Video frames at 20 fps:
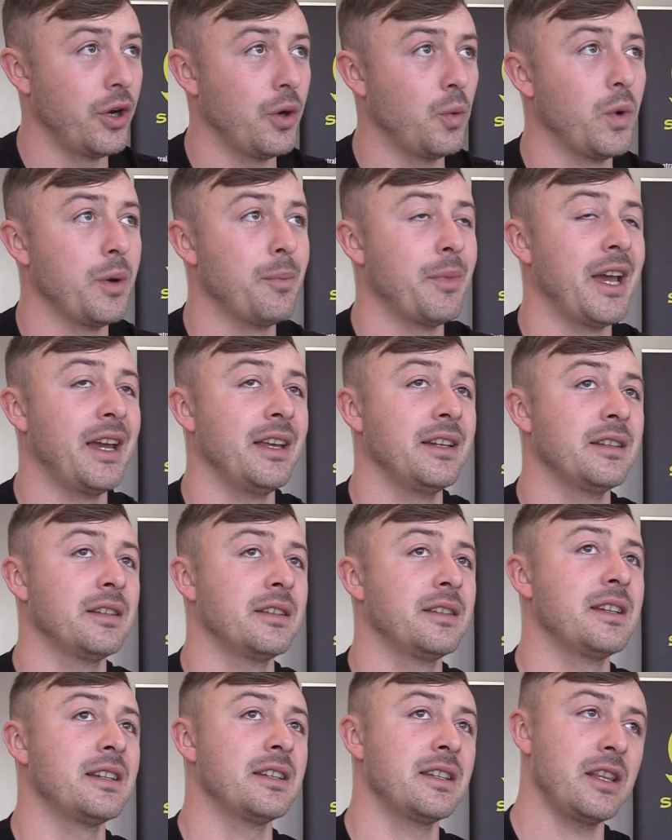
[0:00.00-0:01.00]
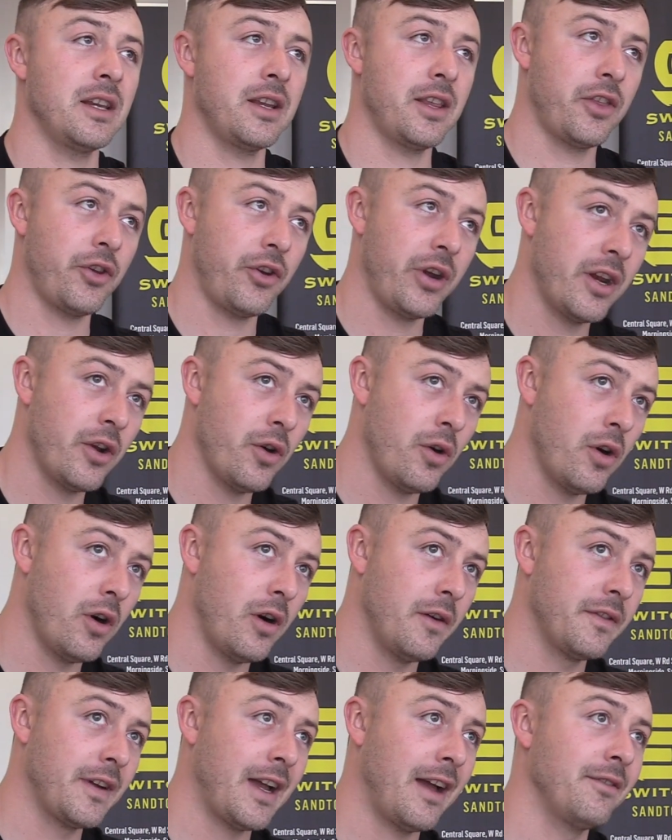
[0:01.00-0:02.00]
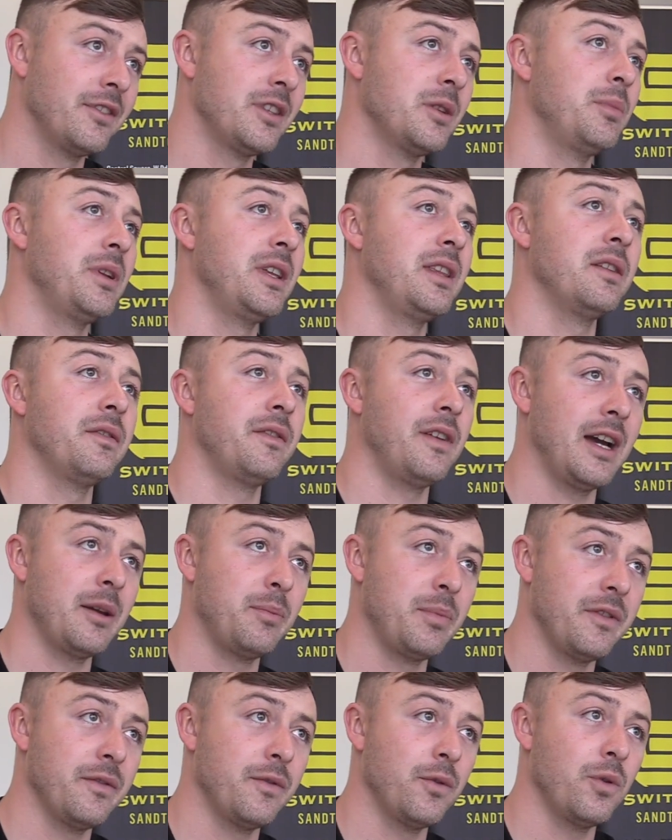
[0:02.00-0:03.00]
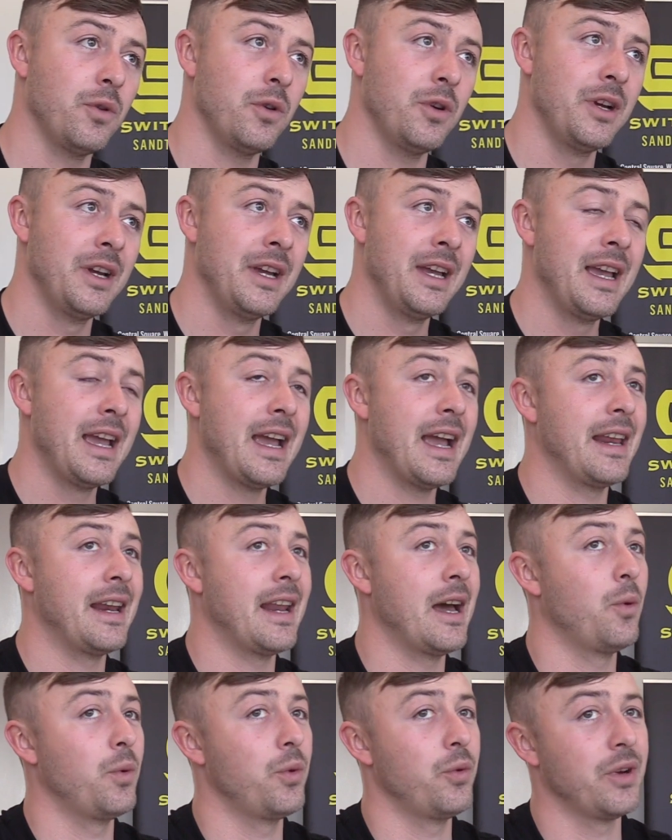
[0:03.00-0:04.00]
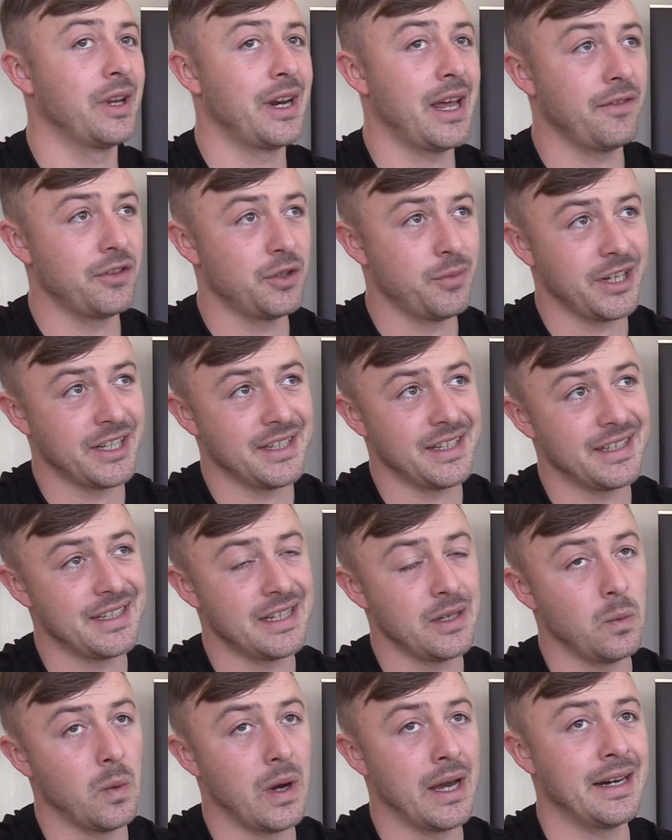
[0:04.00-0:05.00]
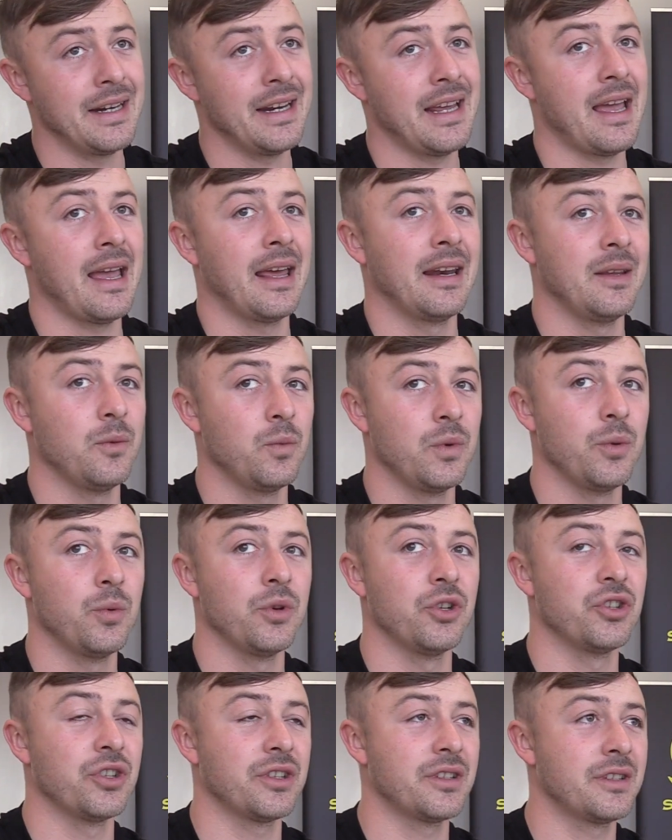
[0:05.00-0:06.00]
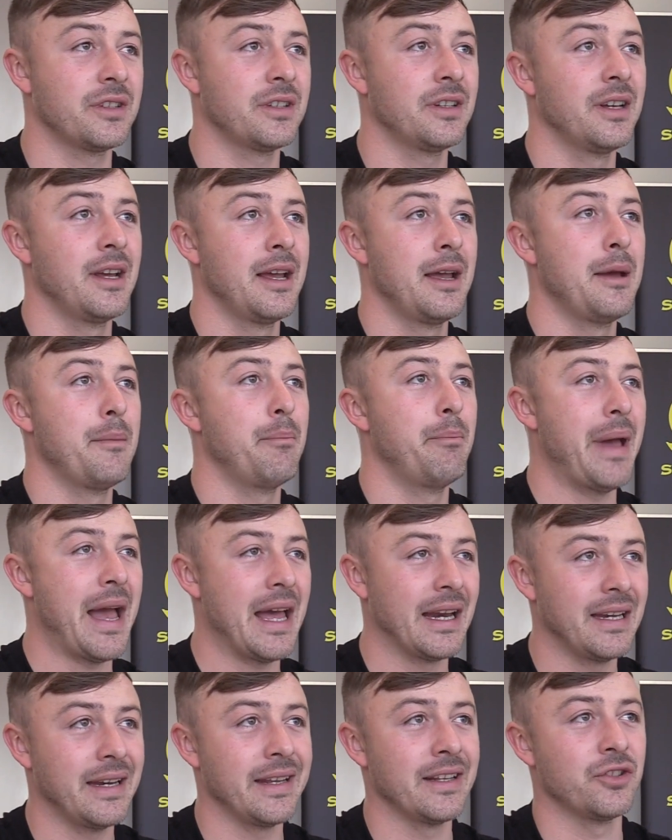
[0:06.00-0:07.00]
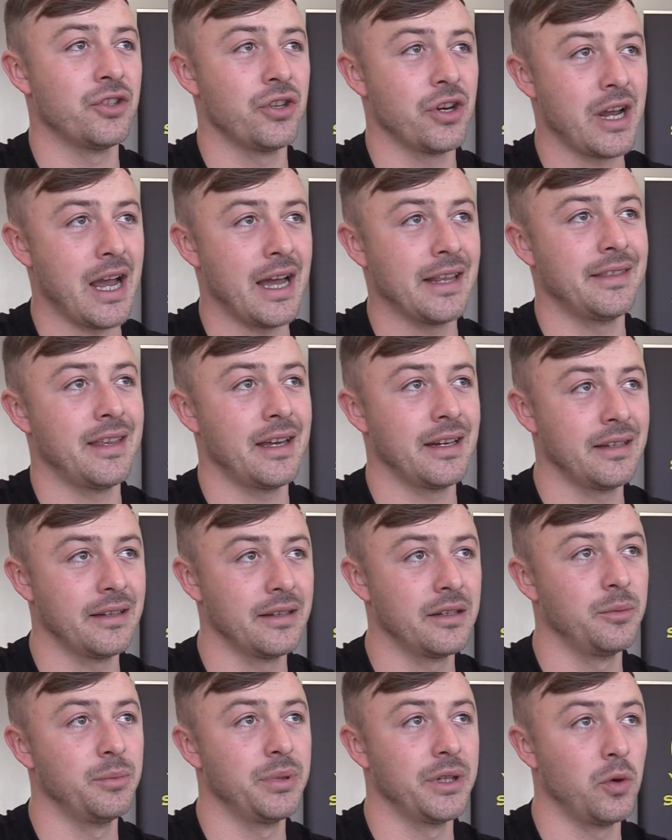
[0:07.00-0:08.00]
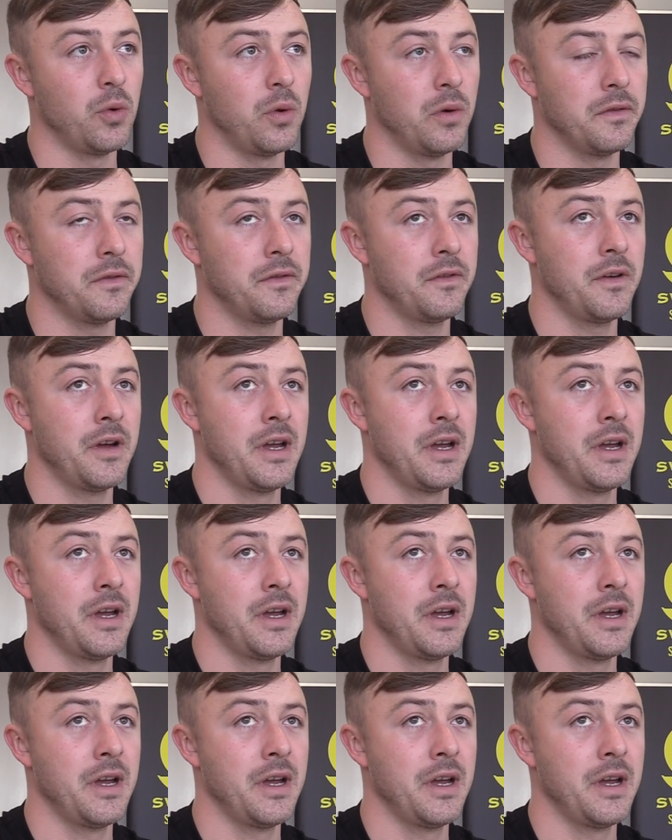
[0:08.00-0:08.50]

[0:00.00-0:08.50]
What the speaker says: We made 63.5 comfortably the fight before, and now we were going to have to make 61, and we were just battling to cut that little bit off.